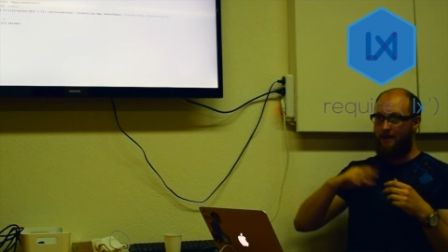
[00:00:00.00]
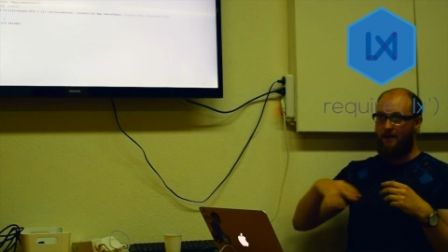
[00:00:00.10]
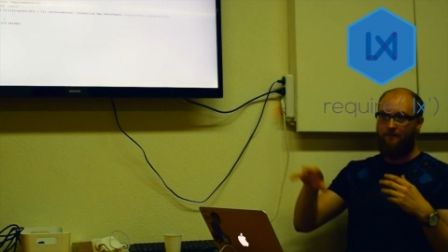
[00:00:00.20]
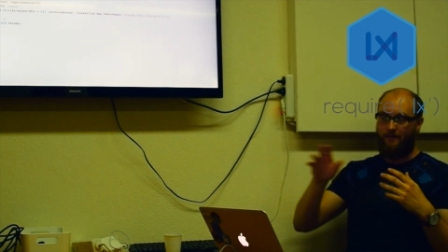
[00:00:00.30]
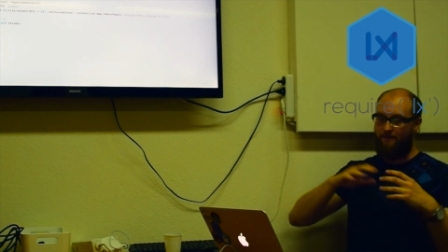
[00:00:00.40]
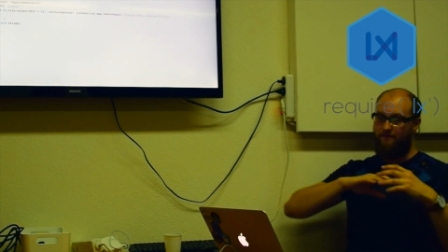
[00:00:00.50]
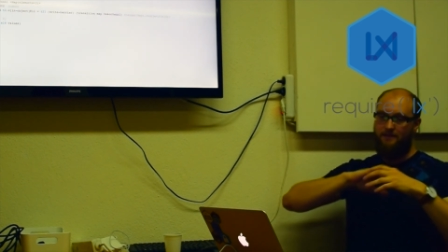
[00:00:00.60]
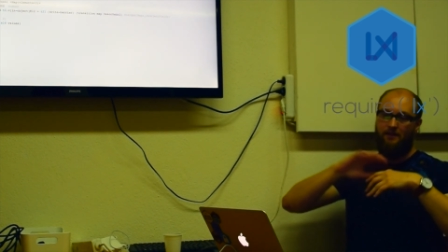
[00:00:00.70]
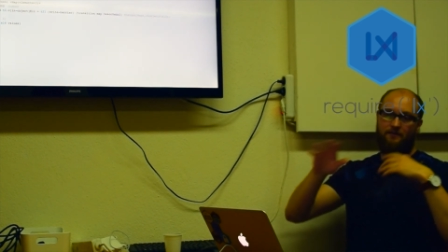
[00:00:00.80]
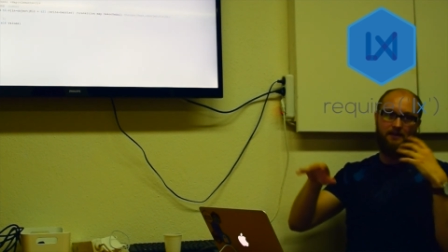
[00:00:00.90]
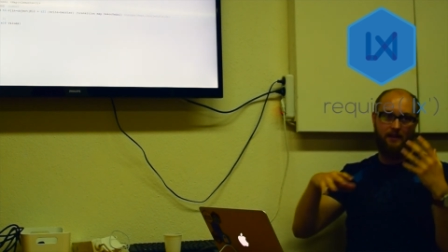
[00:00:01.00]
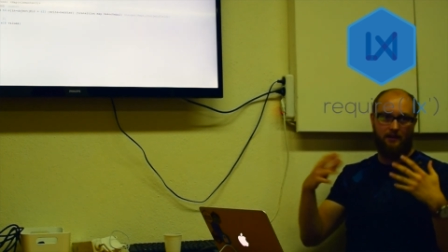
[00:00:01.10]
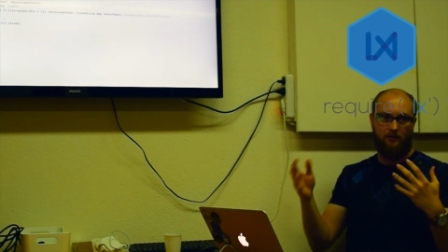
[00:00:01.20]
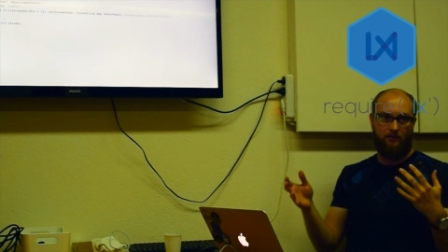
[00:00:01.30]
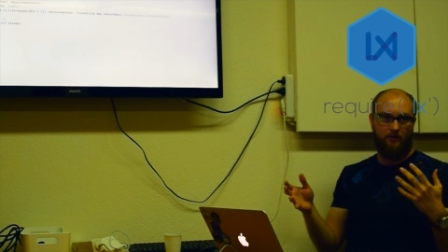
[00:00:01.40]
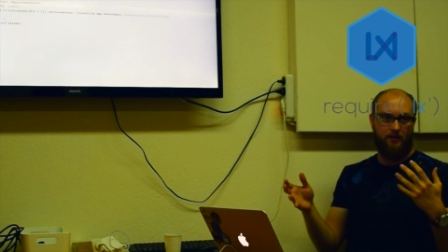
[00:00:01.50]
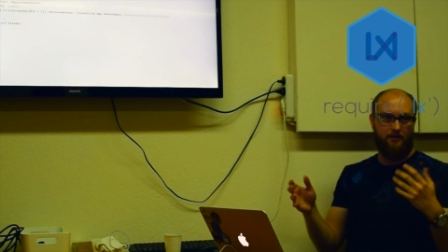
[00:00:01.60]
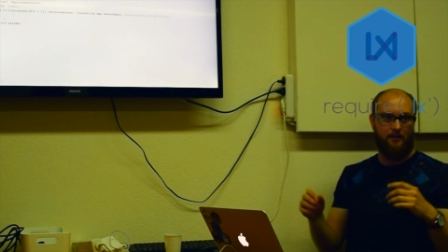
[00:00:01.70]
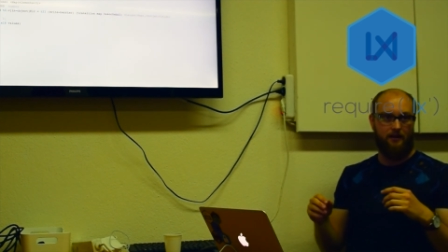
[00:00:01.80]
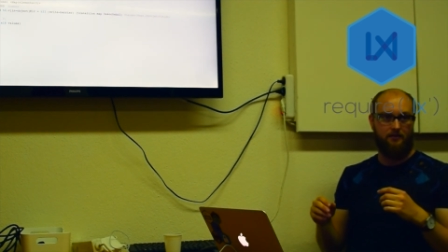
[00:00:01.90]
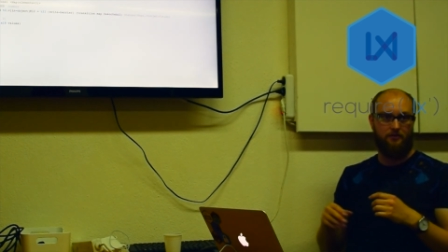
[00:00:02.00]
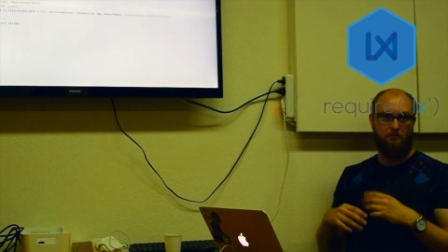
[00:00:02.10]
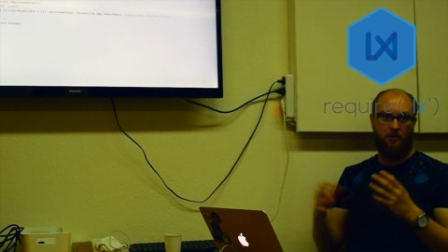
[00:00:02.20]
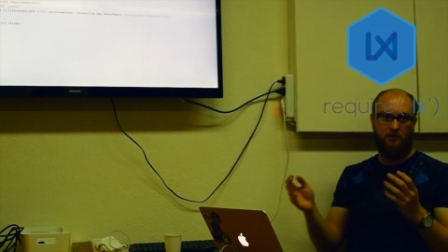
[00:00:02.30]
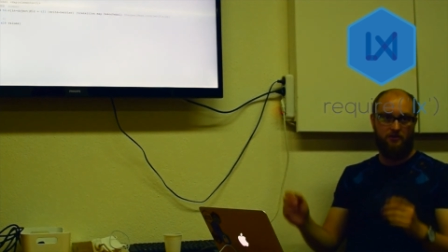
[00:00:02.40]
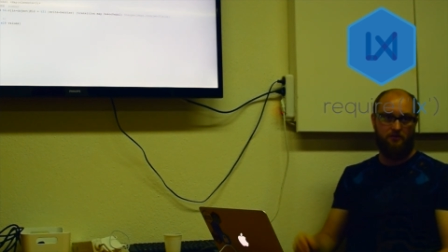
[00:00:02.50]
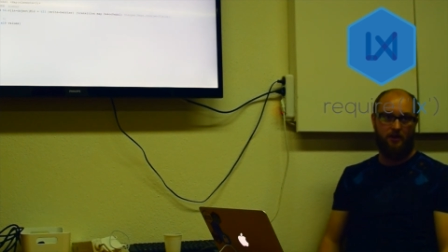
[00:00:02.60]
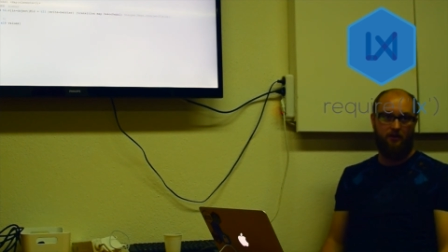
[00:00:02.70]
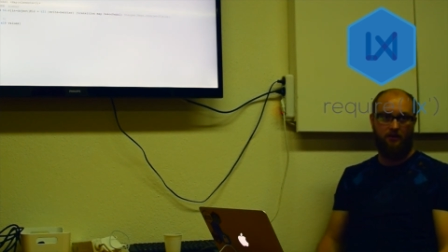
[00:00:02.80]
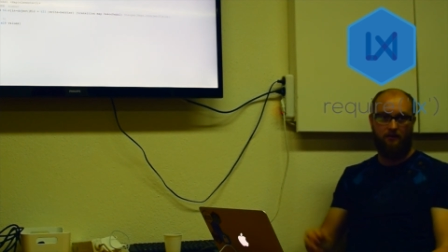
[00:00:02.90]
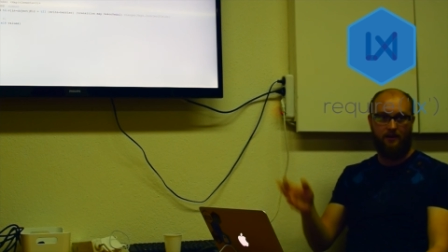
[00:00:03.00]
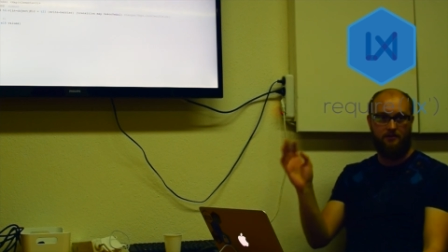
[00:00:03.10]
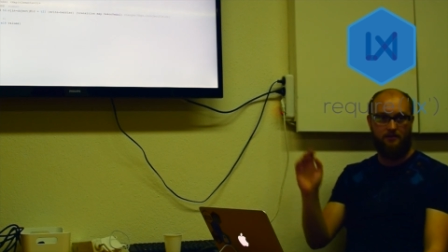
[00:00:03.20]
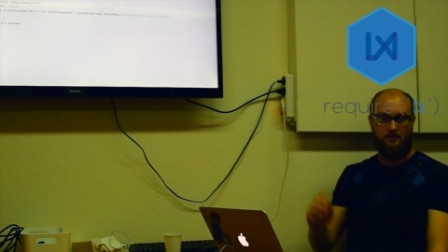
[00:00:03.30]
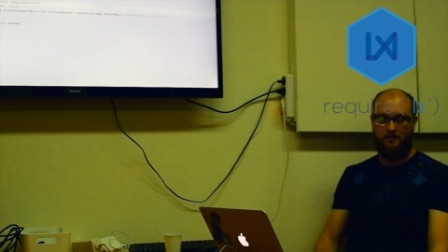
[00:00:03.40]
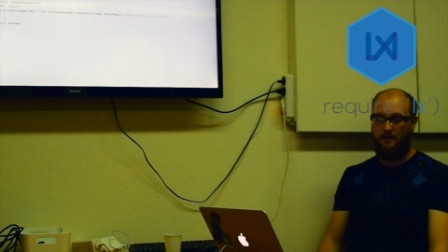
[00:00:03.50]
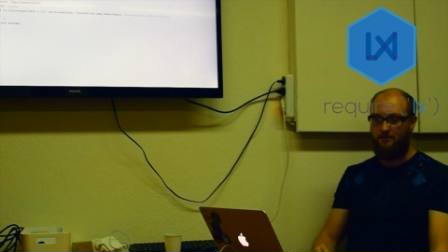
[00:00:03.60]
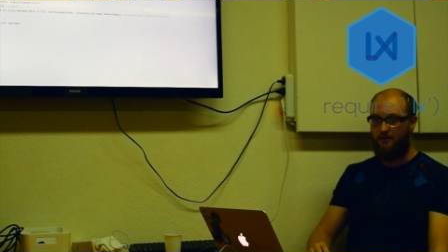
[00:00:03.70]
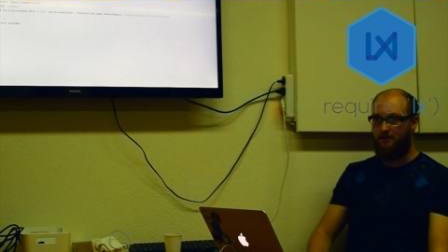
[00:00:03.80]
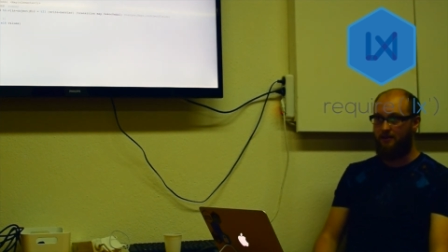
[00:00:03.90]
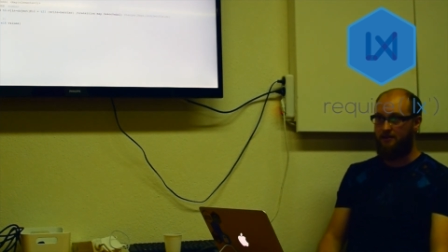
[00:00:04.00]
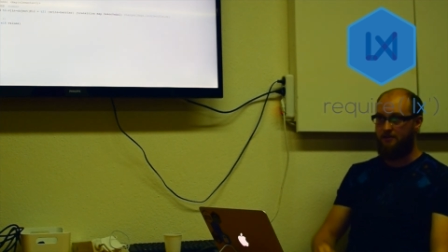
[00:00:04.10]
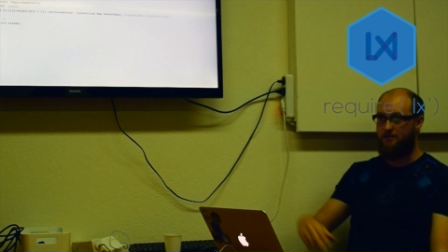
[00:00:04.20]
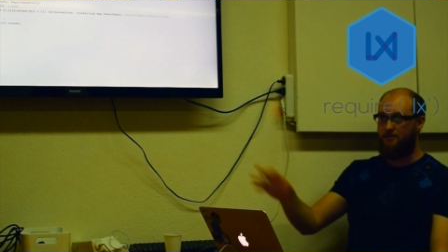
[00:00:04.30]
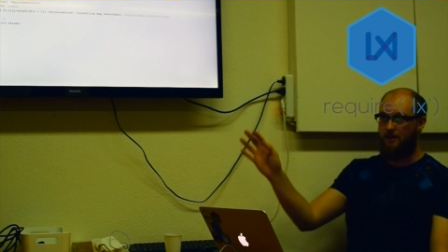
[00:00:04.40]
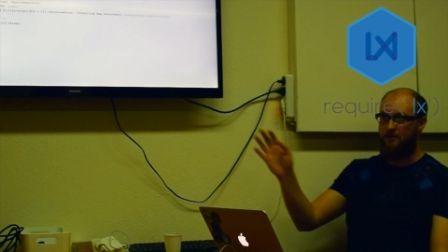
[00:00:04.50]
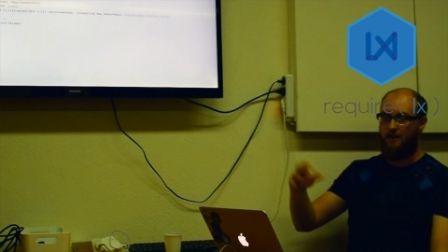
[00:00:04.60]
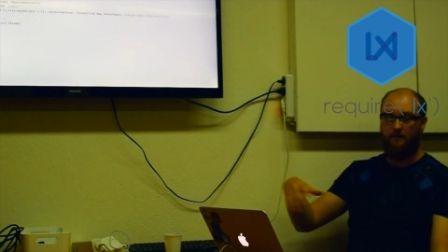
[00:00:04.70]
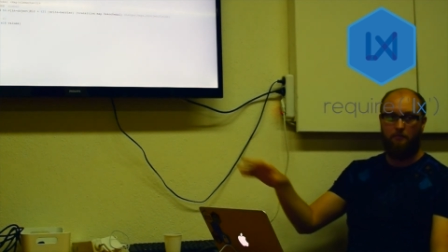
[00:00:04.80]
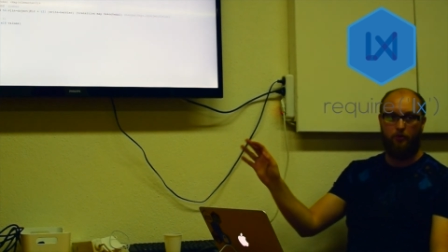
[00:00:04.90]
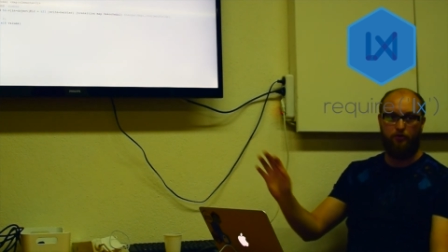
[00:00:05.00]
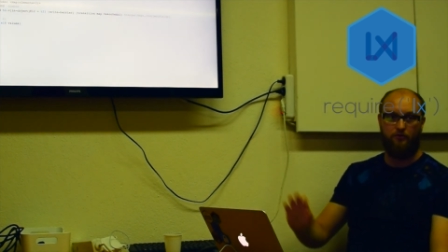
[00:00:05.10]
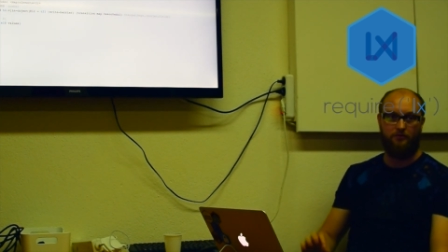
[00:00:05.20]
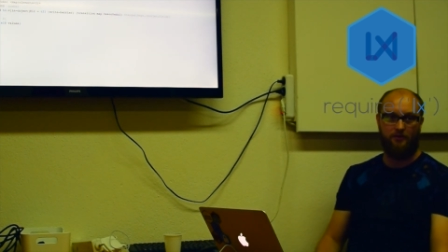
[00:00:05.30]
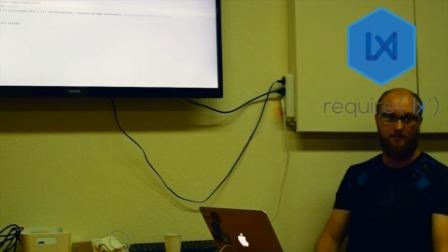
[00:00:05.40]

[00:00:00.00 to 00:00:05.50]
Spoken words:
yeah, if stuff's taking longer, and you might just go, oh, actually, let's just change out that module.